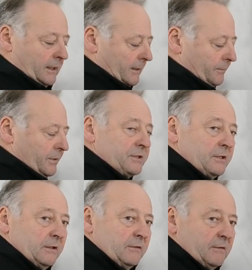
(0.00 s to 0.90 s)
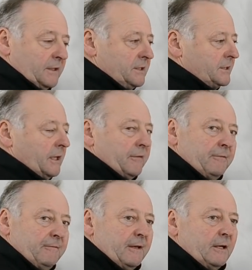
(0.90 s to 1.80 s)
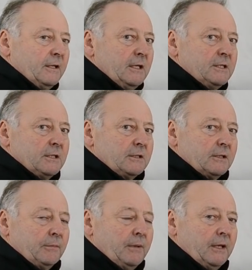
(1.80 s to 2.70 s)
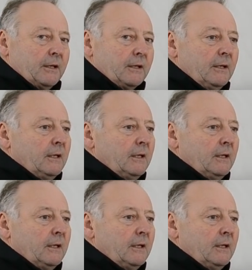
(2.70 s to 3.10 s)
pressure relief devices are fairly easy to repair.